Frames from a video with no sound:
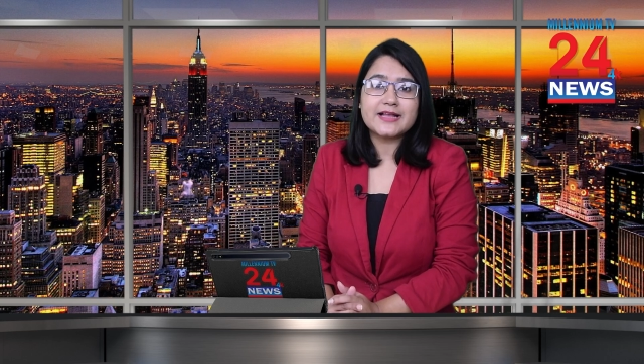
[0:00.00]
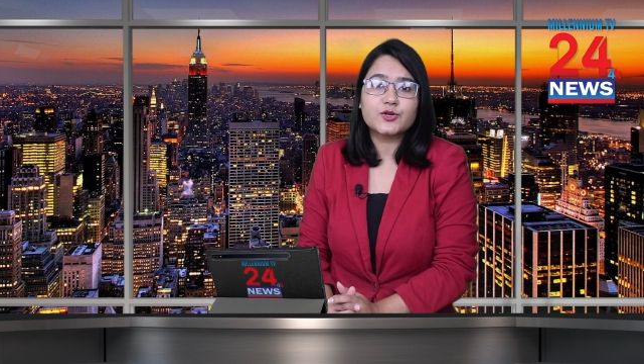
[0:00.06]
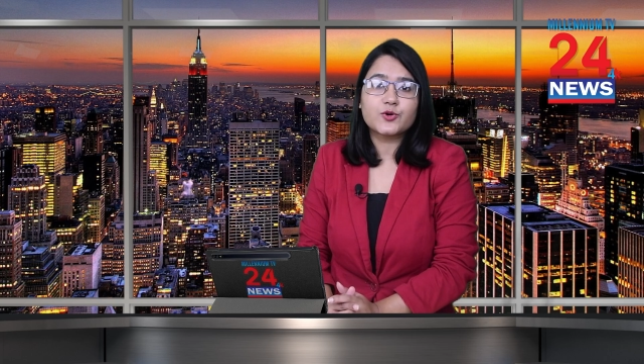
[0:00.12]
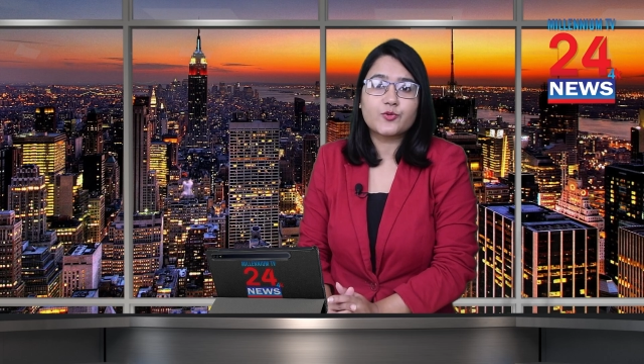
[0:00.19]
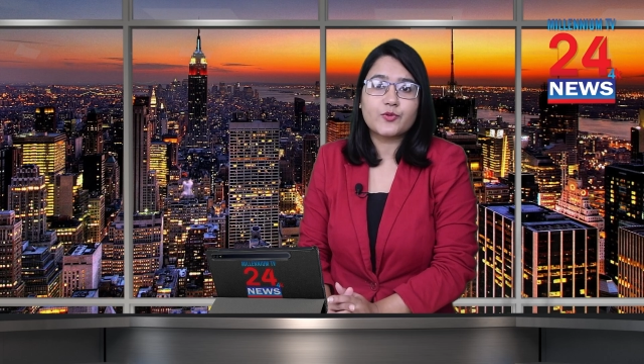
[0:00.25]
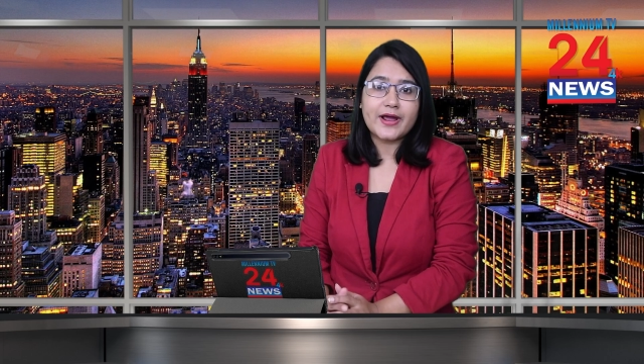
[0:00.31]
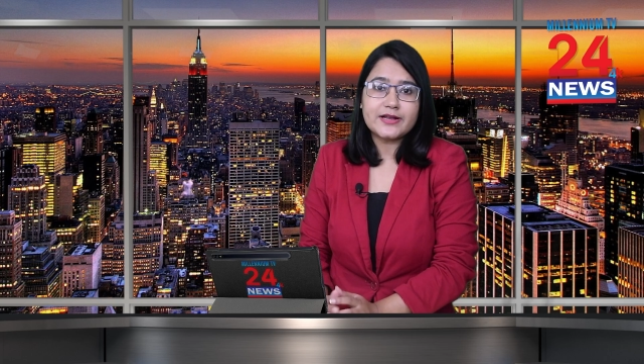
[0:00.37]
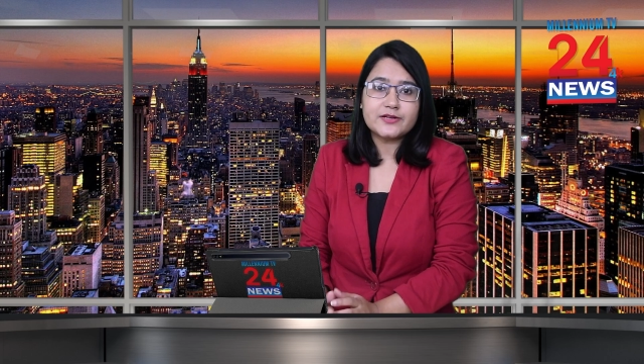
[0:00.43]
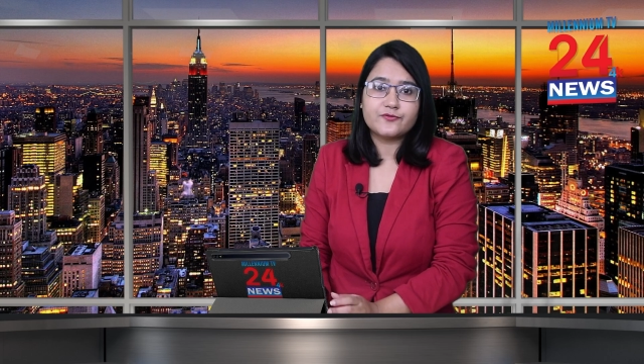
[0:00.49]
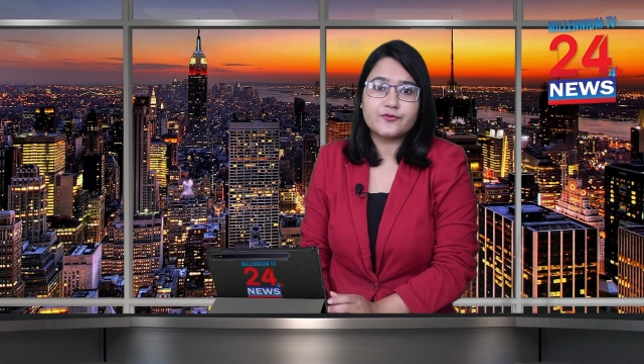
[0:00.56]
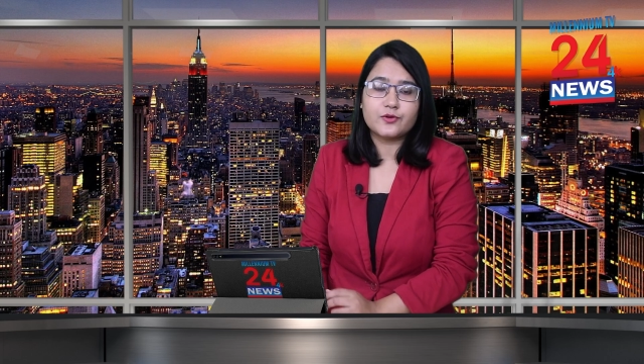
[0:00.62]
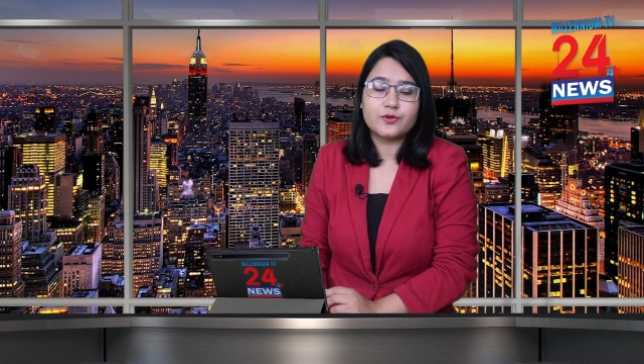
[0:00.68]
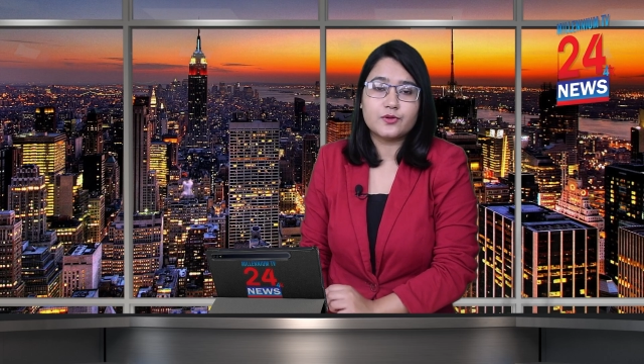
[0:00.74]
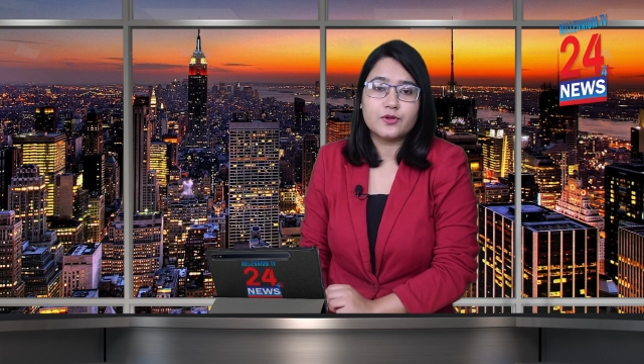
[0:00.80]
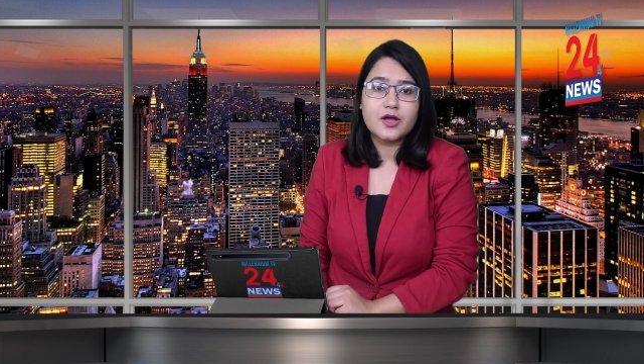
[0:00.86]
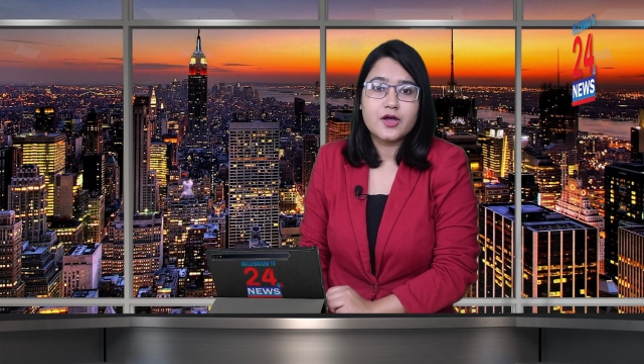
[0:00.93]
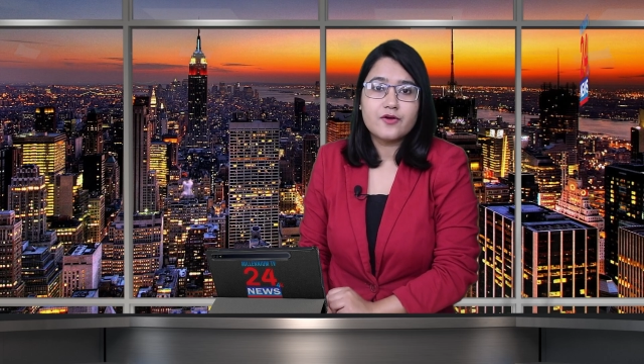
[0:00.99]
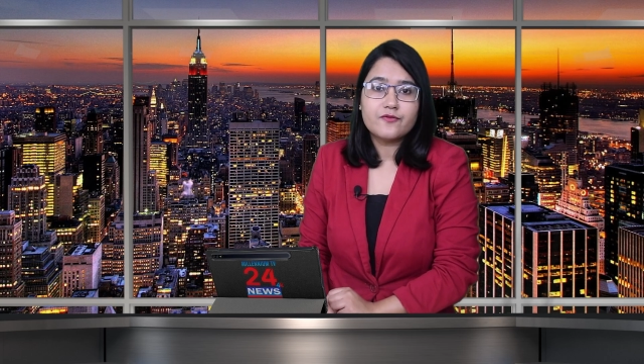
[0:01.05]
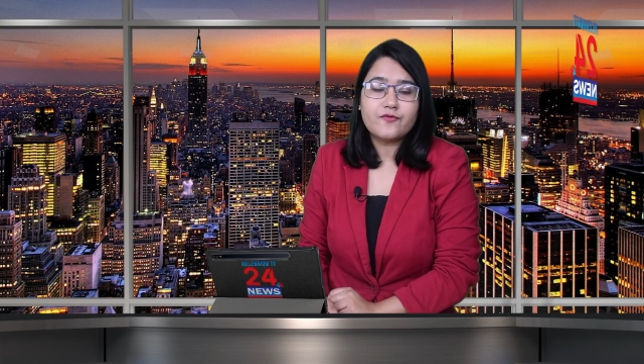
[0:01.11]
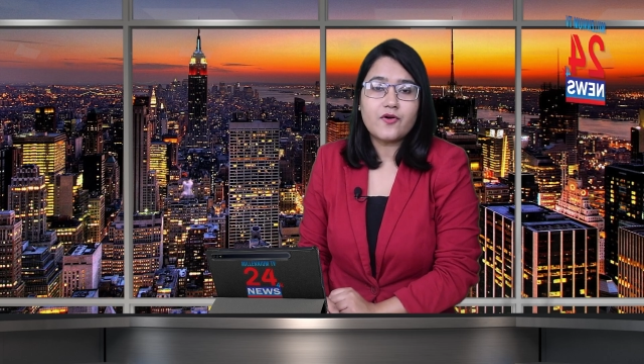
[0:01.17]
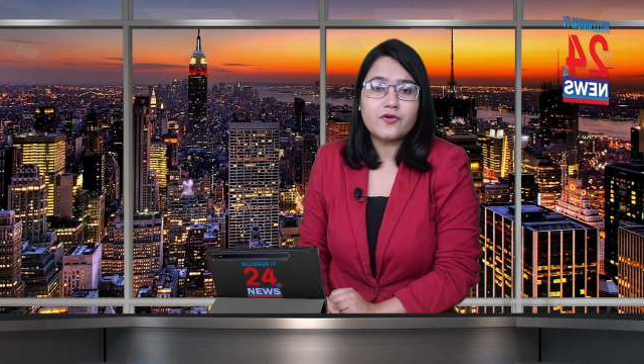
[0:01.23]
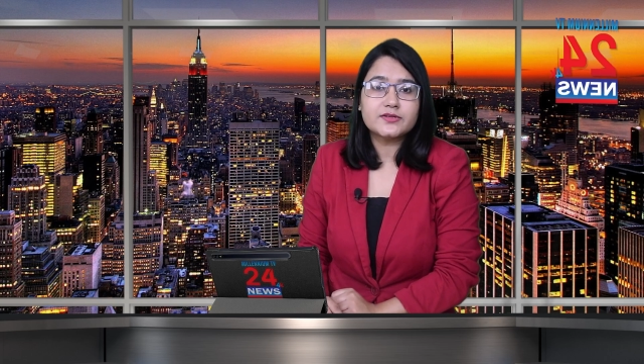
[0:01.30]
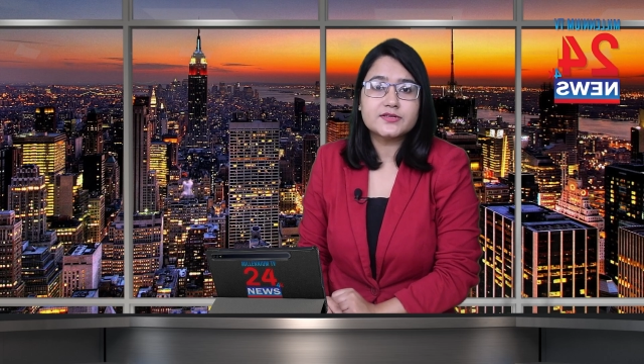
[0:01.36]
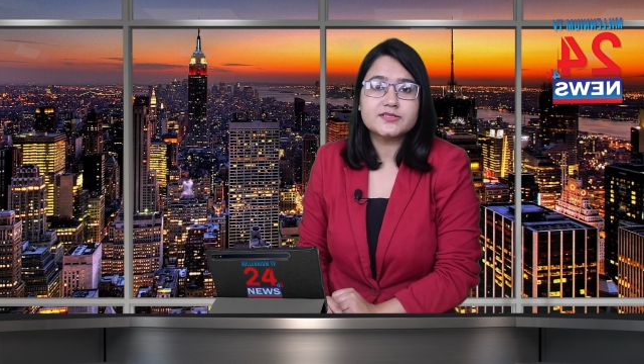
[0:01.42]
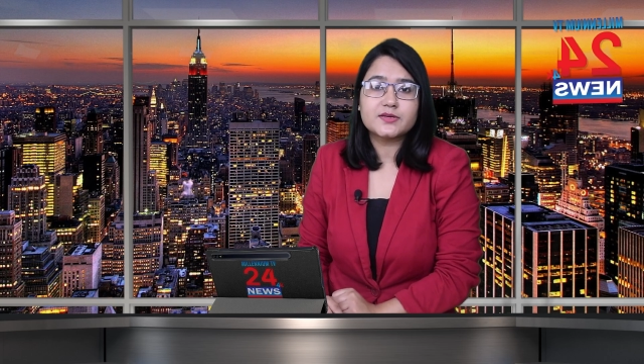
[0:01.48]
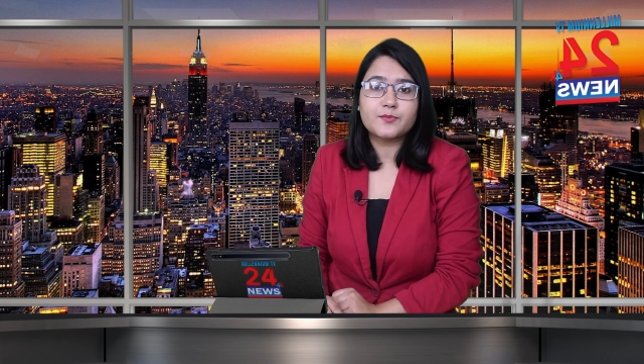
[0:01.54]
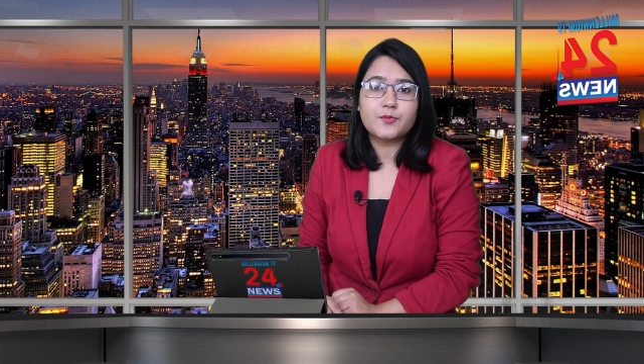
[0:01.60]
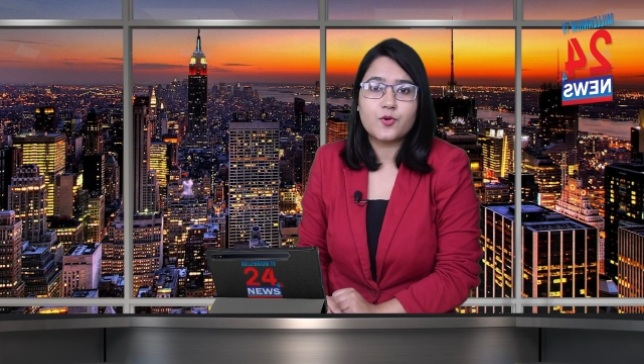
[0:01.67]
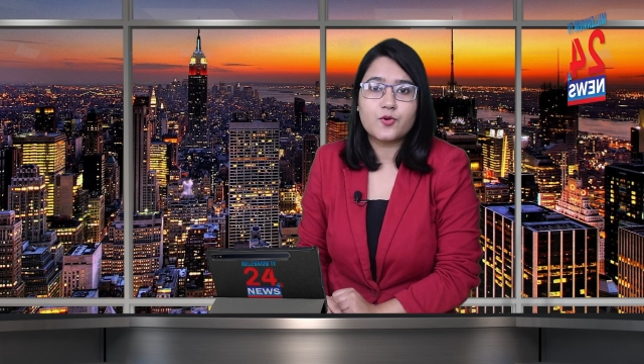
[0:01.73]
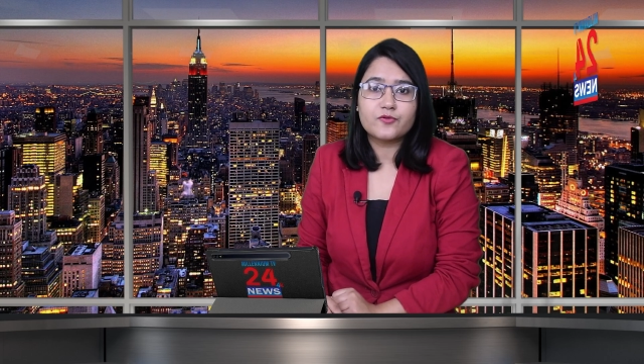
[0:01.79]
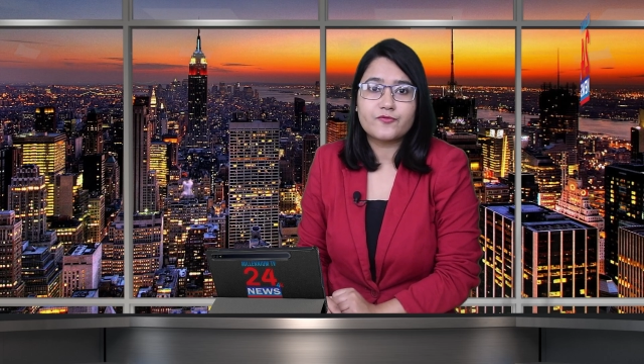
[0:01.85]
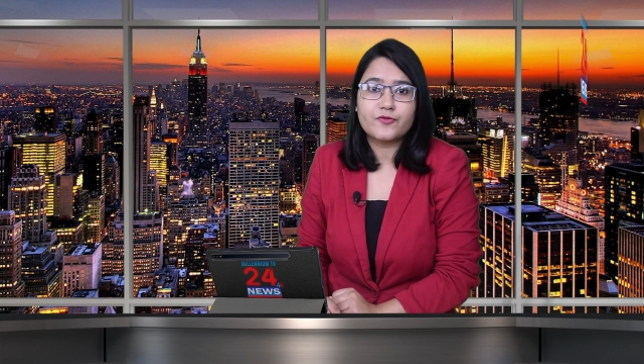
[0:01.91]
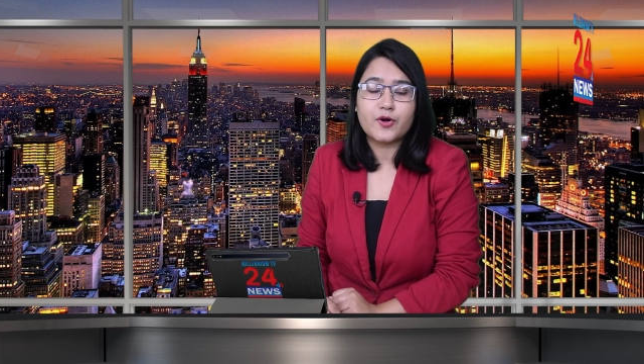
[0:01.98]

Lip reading: and grateful for the support